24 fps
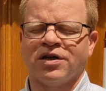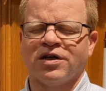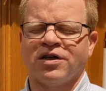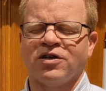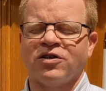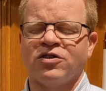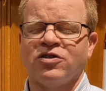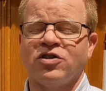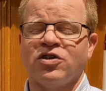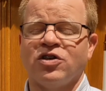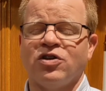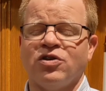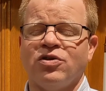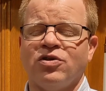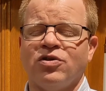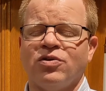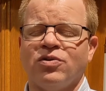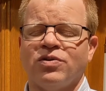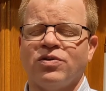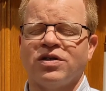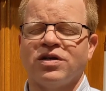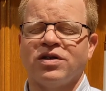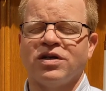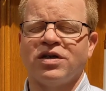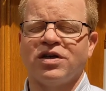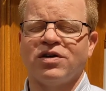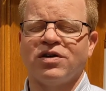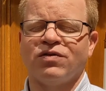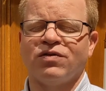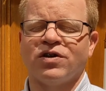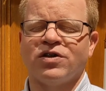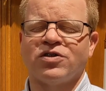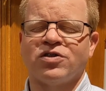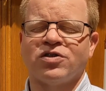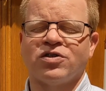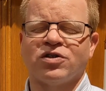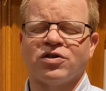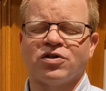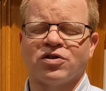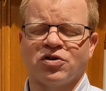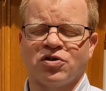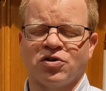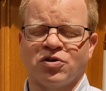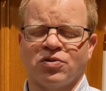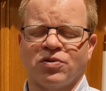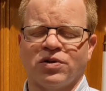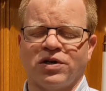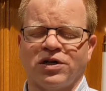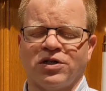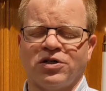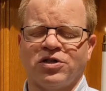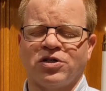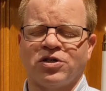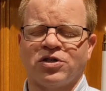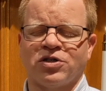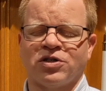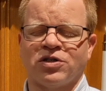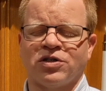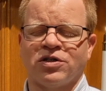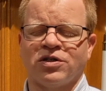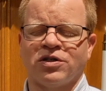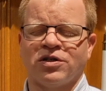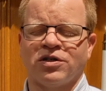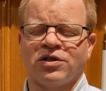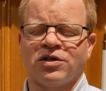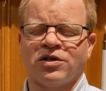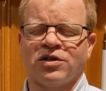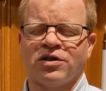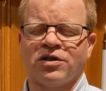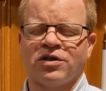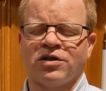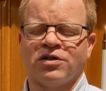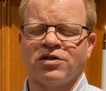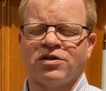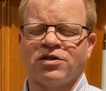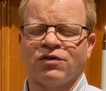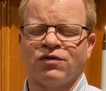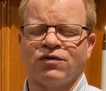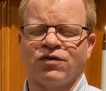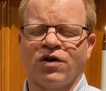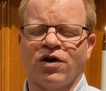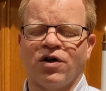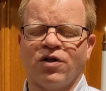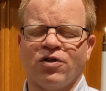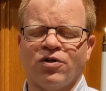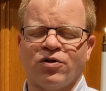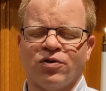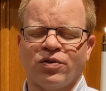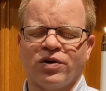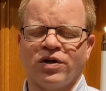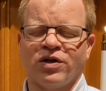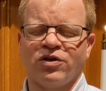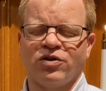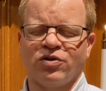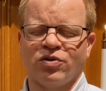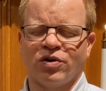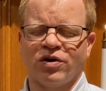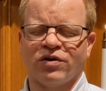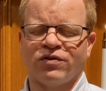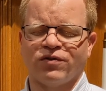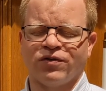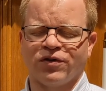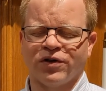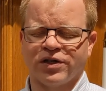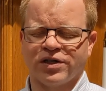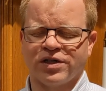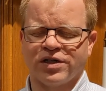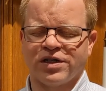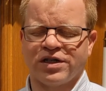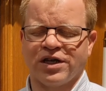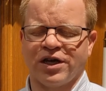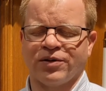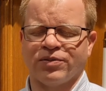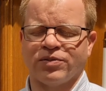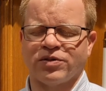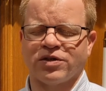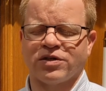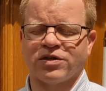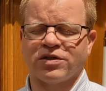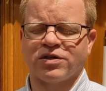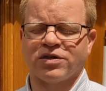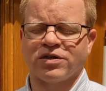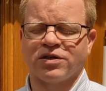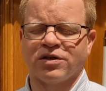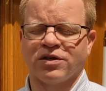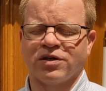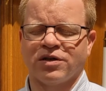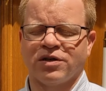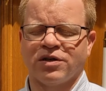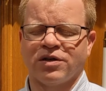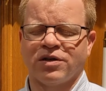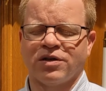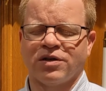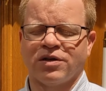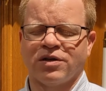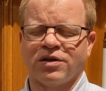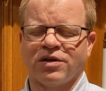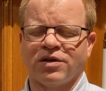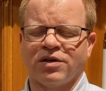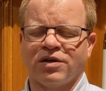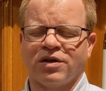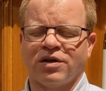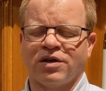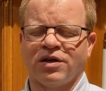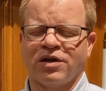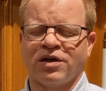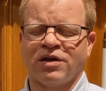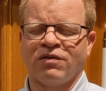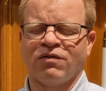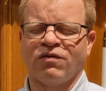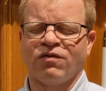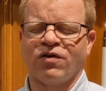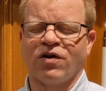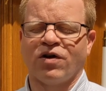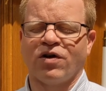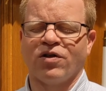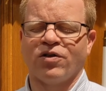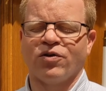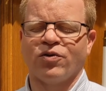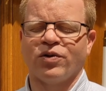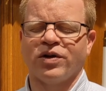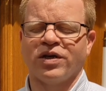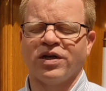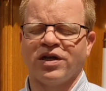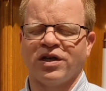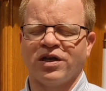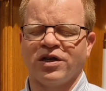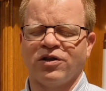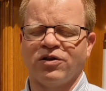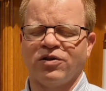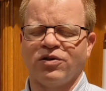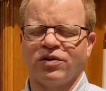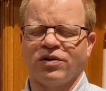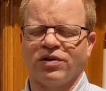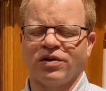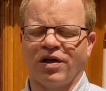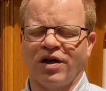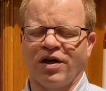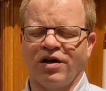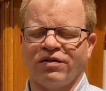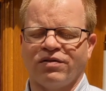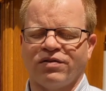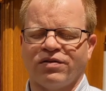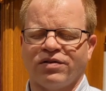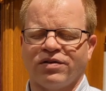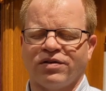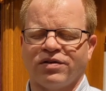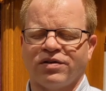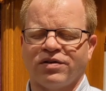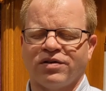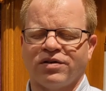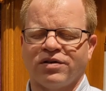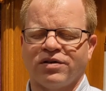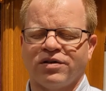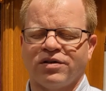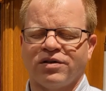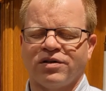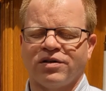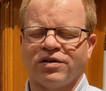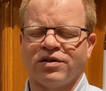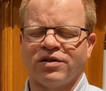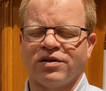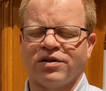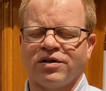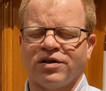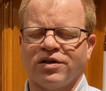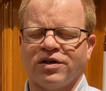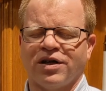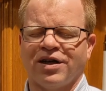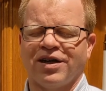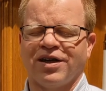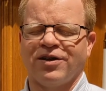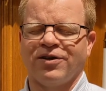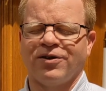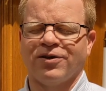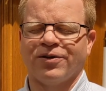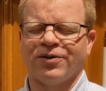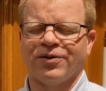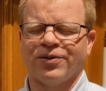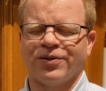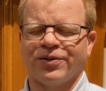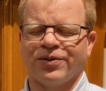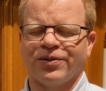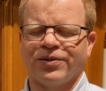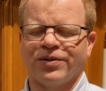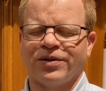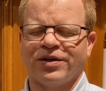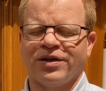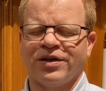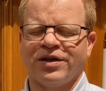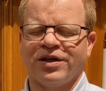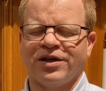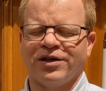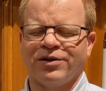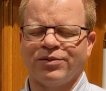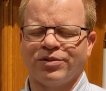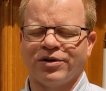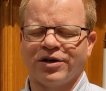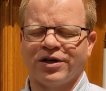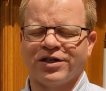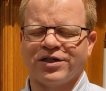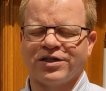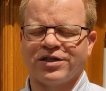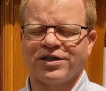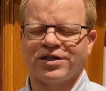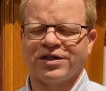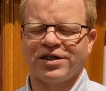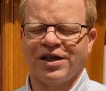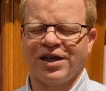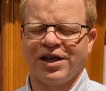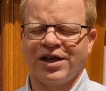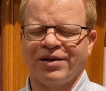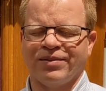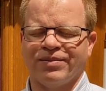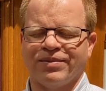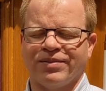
continue to give us the courage to follow in your footsteps and following in your love. In your holy and precious name.